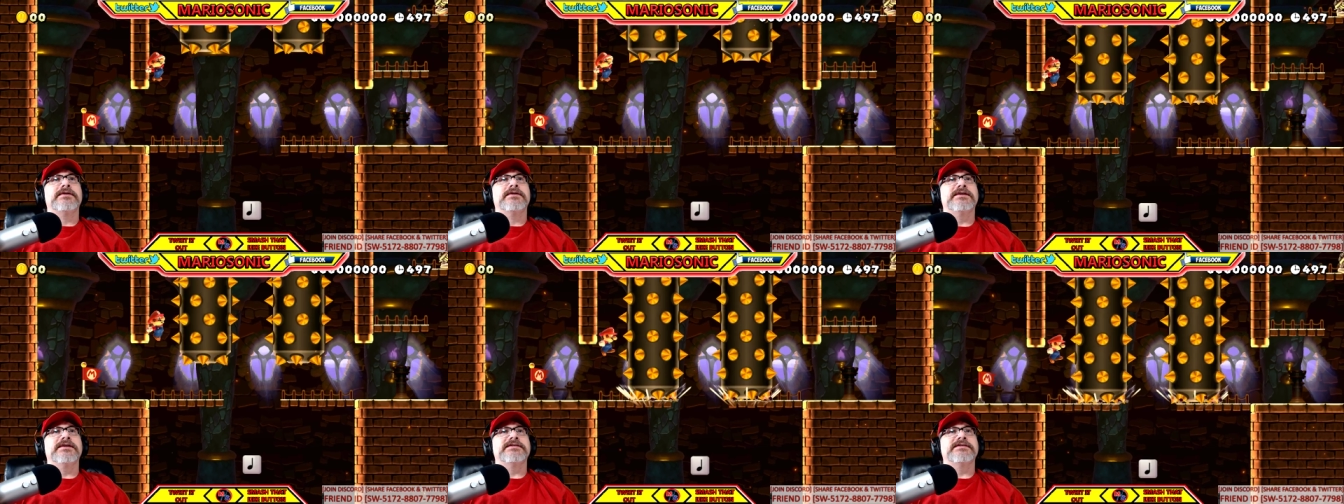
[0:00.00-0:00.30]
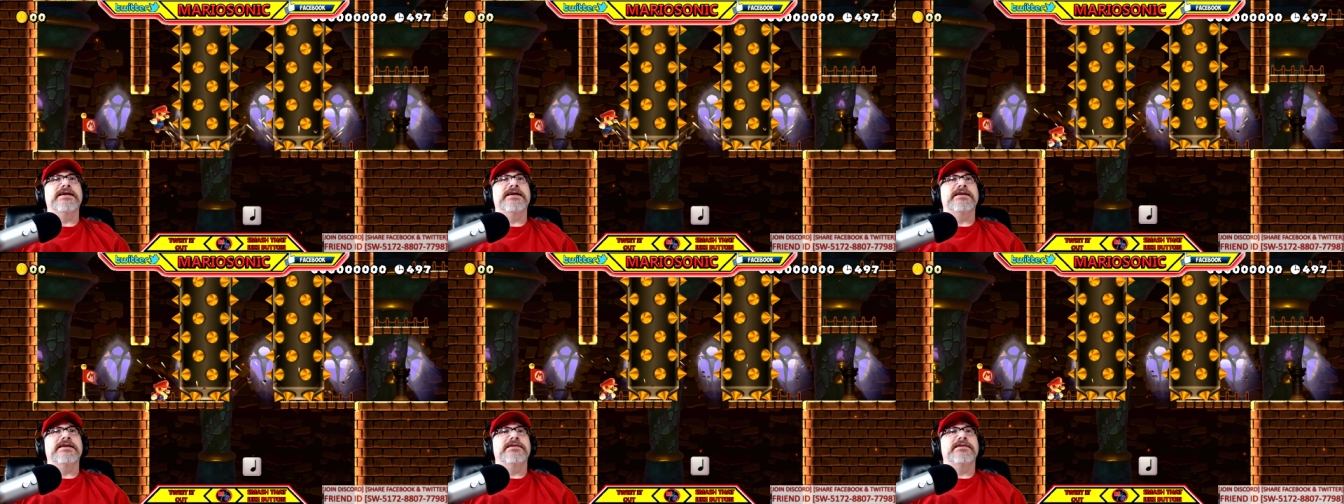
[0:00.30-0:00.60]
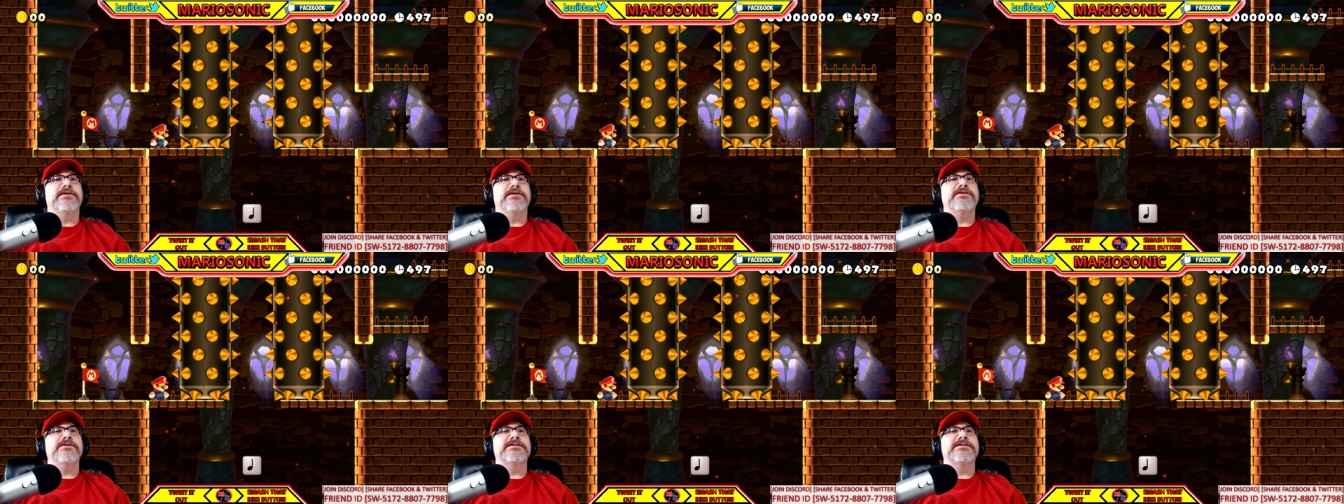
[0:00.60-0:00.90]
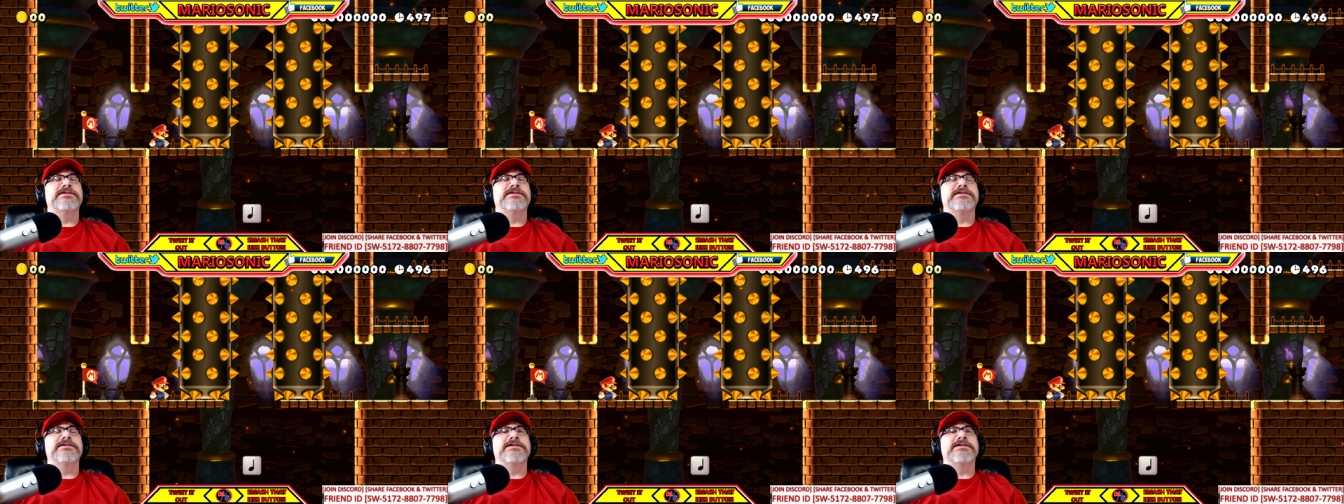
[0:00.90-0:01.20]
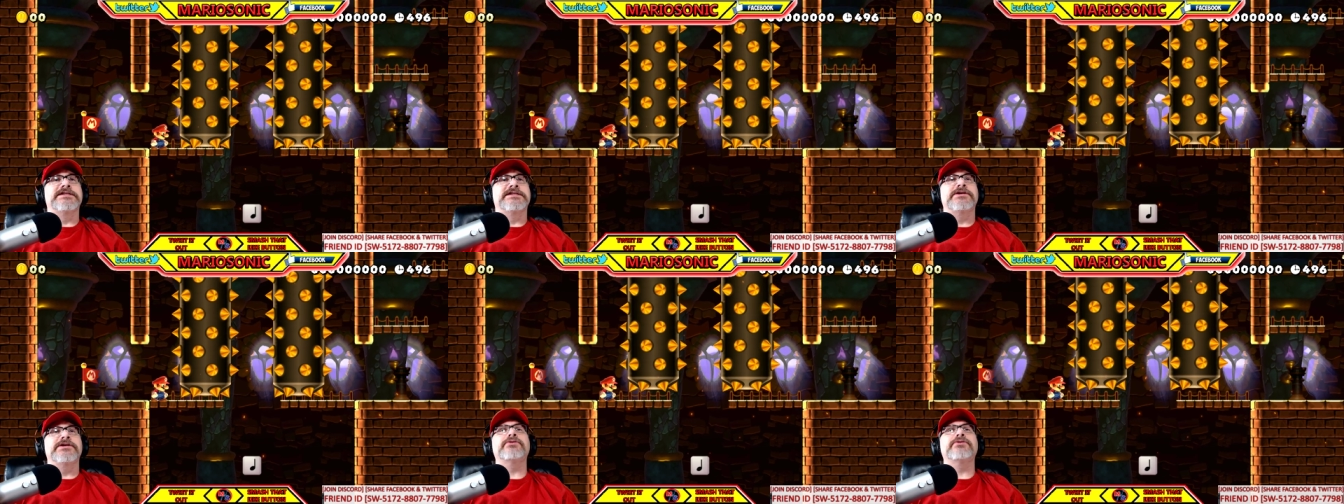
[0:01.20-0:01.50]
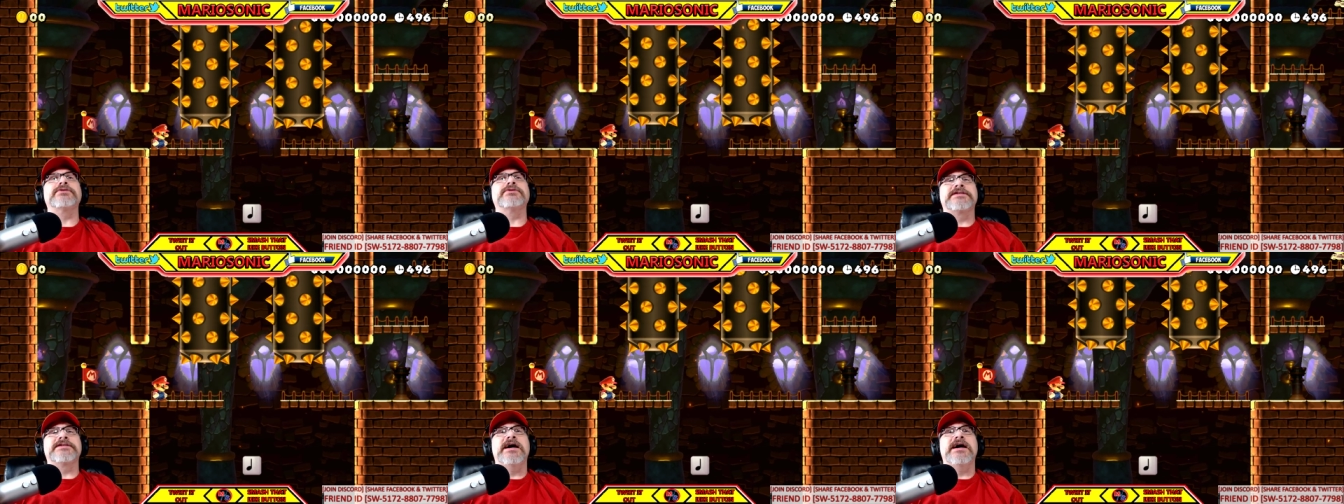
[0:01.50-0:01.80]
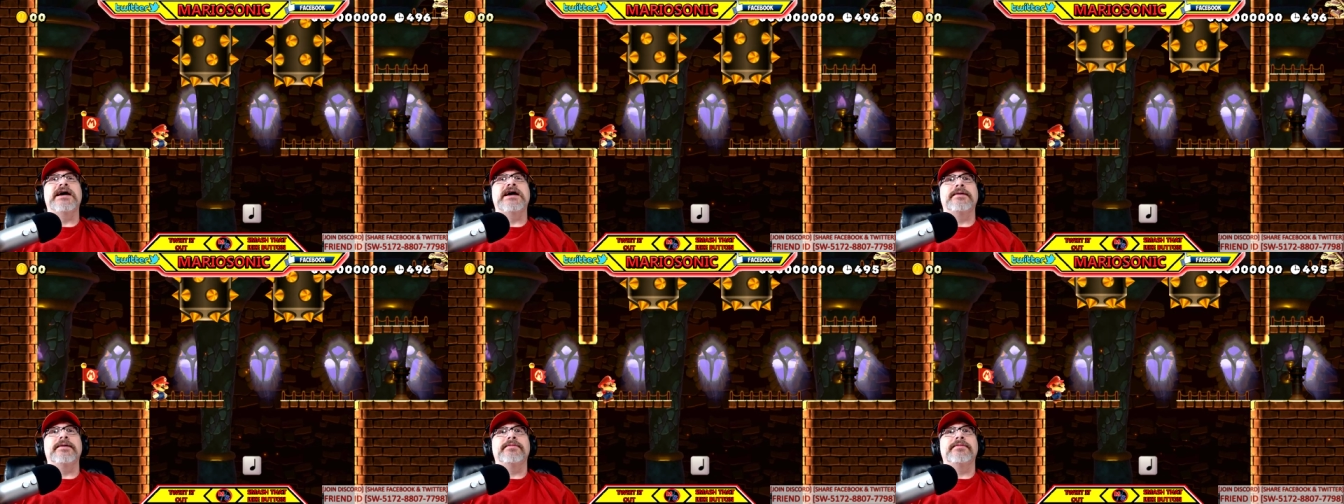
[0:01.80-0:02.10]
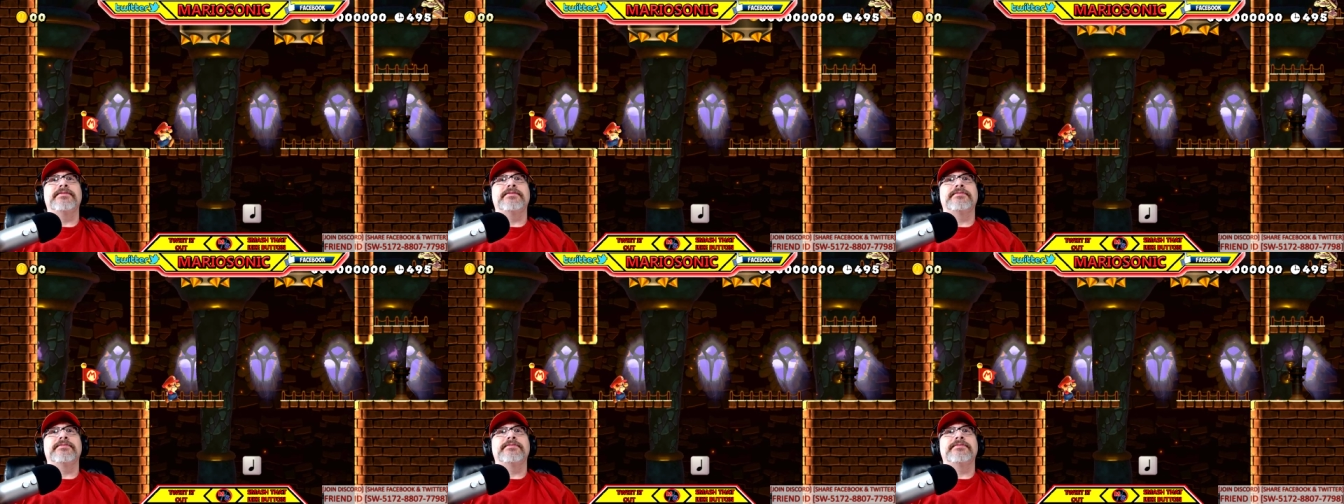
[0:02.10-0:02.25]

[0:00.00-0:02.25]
It was like there's zero time.